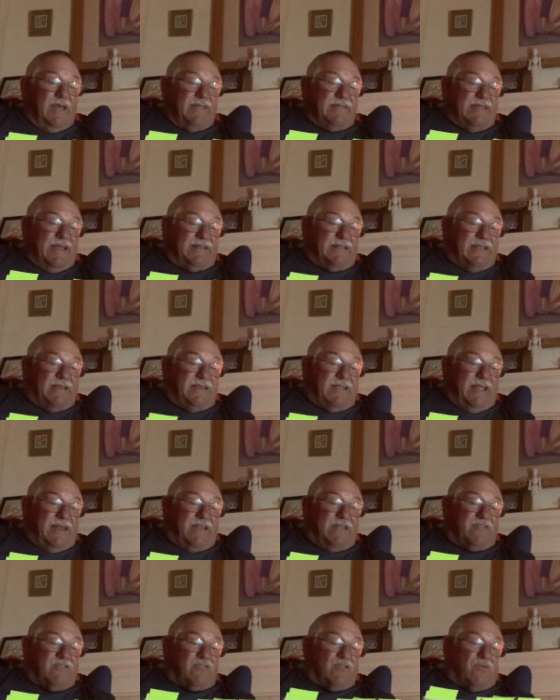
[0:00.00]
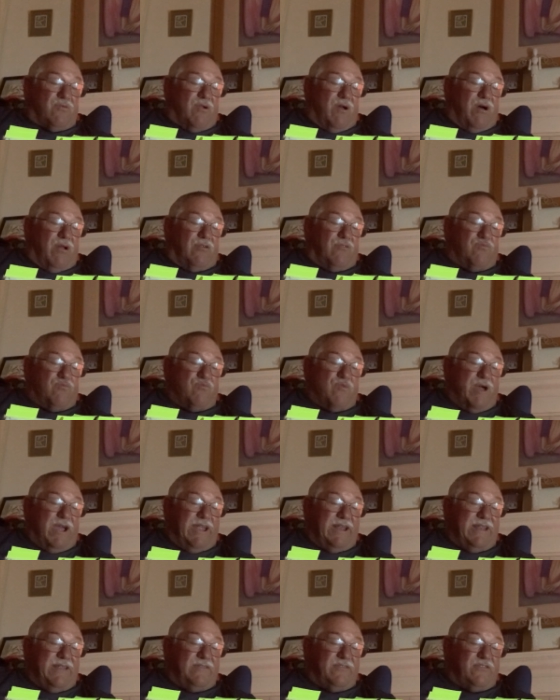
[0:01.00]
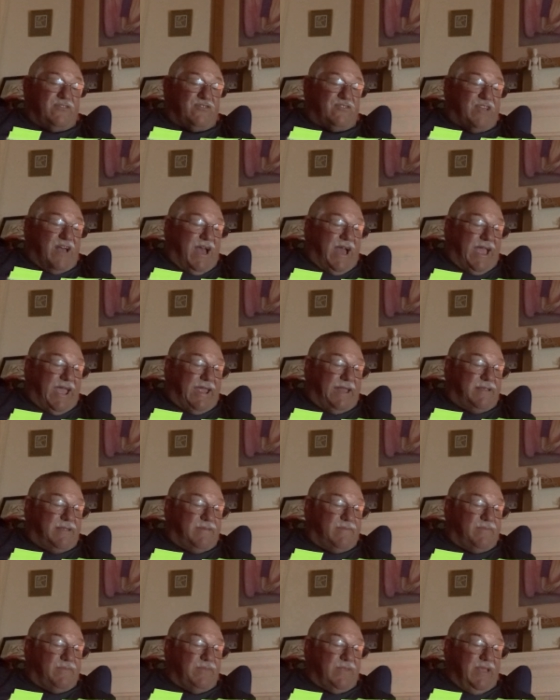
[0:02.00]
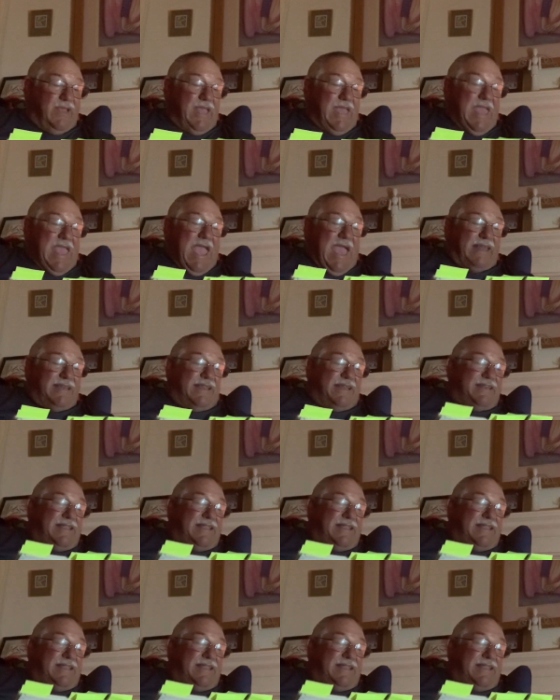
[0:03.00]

that the dentist crawled right inside. And the